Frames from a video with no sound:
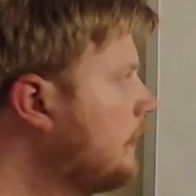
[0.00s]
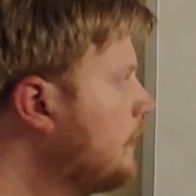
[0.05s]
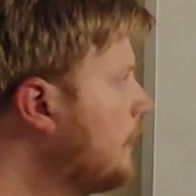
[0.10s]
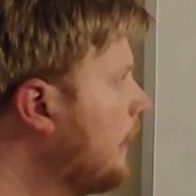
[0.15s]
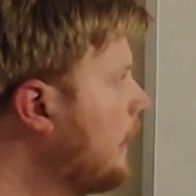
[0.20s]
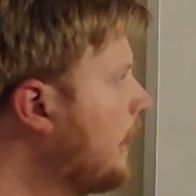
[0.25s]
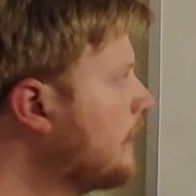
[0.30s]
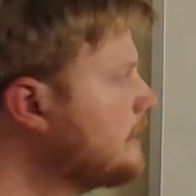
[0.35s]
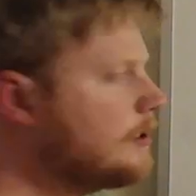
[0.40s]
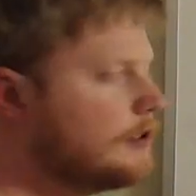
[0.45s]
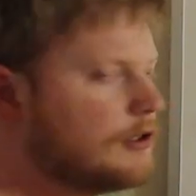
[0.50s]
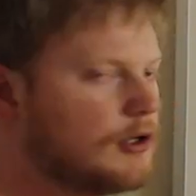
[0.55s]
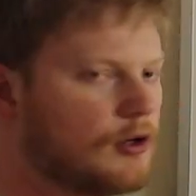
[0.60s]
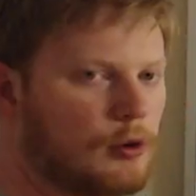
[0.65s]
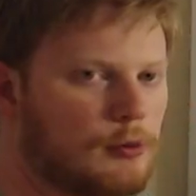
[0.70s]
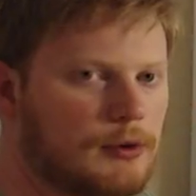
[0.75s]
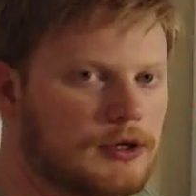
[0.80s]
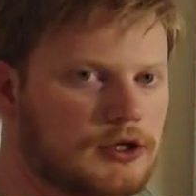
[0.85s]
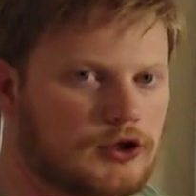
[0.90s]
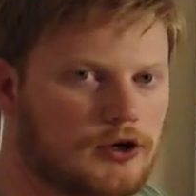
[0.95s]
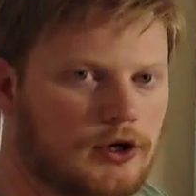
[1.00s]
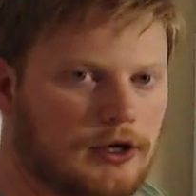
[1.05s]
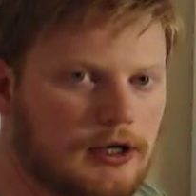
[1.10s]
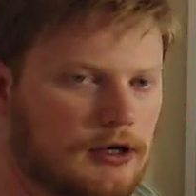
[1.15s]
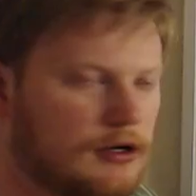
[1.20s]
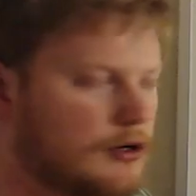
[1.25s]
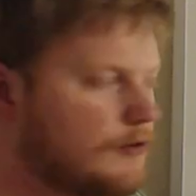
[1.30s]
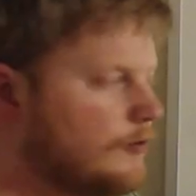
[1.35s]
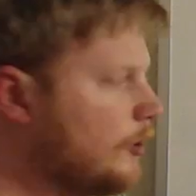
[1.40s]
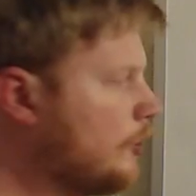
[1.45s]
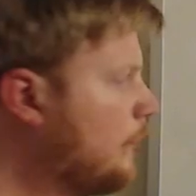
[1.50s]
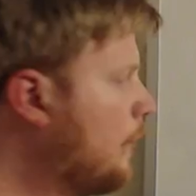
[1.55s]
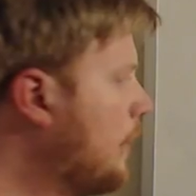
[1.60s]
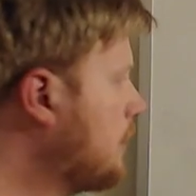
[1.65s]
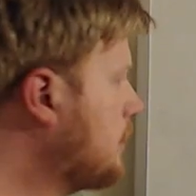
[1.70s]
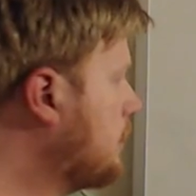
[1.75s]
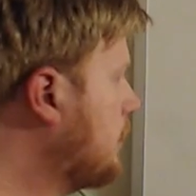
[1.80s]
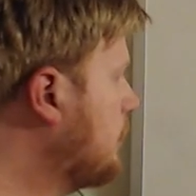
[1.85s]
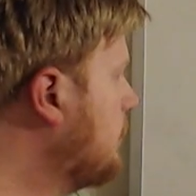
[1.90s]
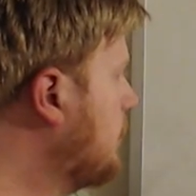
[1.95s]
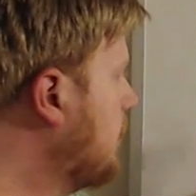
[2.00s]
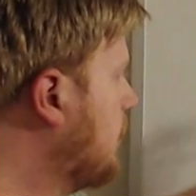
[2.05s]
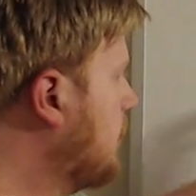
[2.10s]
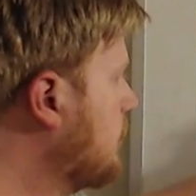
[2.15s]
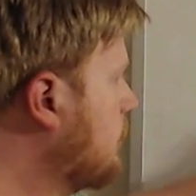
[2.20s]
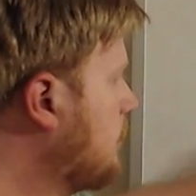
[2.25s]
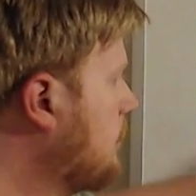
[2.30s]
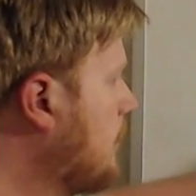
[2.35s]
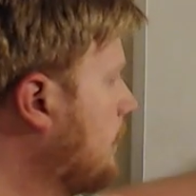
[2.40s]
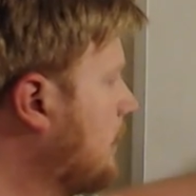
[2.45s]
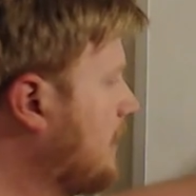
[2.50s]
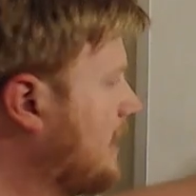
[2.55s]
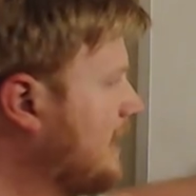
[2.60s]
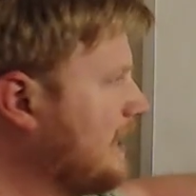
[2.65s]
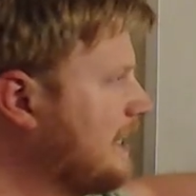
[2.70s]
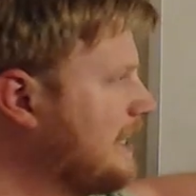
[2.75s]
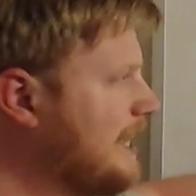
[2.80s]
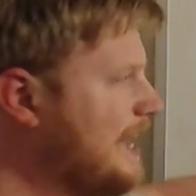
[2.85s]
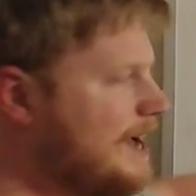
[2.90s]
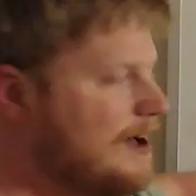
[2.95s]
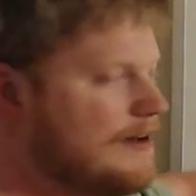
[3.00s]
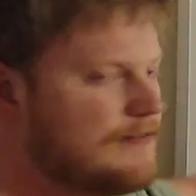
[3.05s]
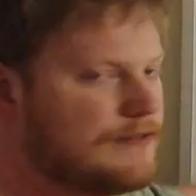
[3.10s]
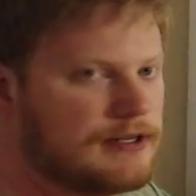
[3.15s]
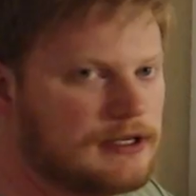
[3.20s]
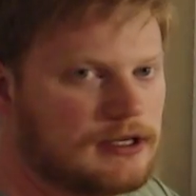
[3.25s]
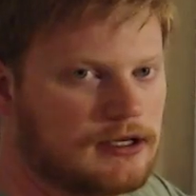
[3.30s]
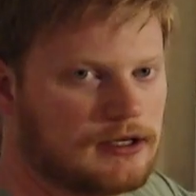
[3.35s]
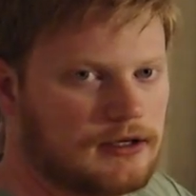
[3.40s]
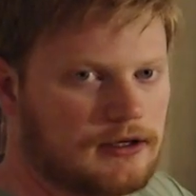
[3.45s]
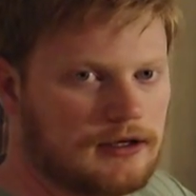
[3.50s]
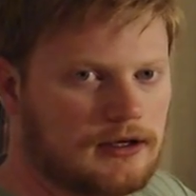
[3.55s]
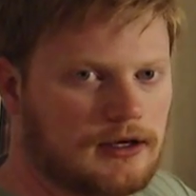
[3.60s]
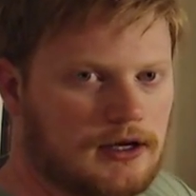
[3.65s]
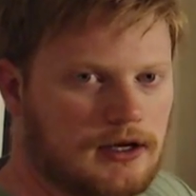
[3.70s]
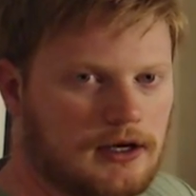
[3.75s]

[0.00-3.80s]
Now that's a little bit trickier of a question because remember, concavity